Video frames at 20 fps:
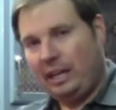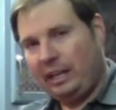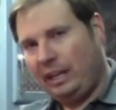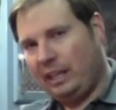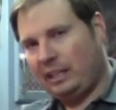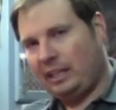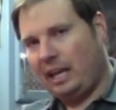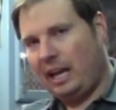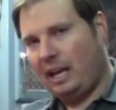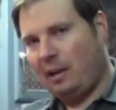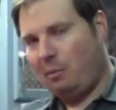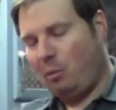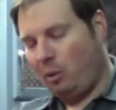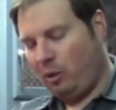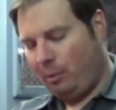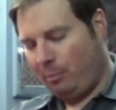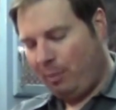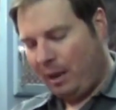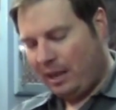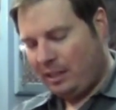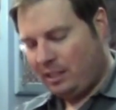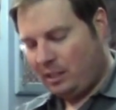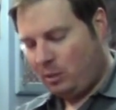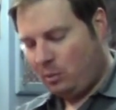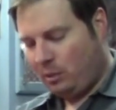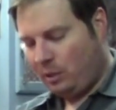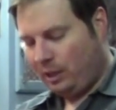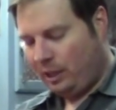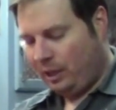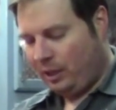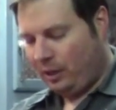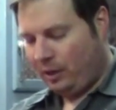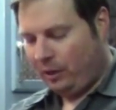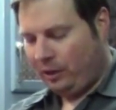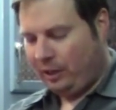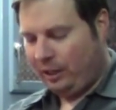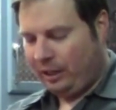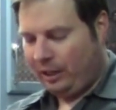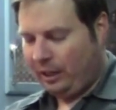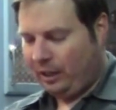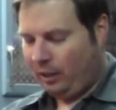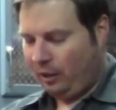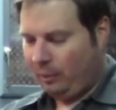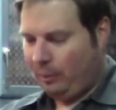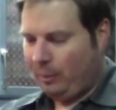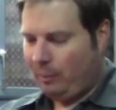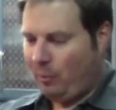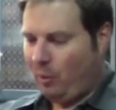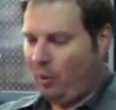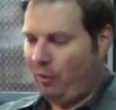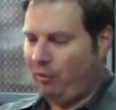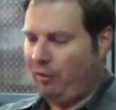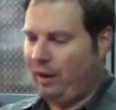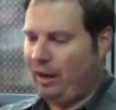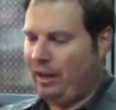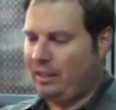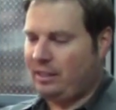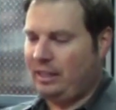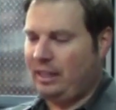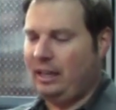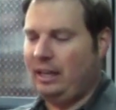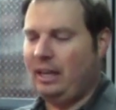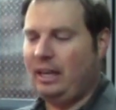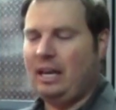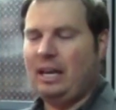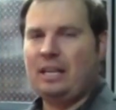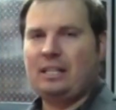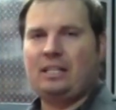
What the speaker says: You get kind of more the basic one here, or you can get a little bit more fancy.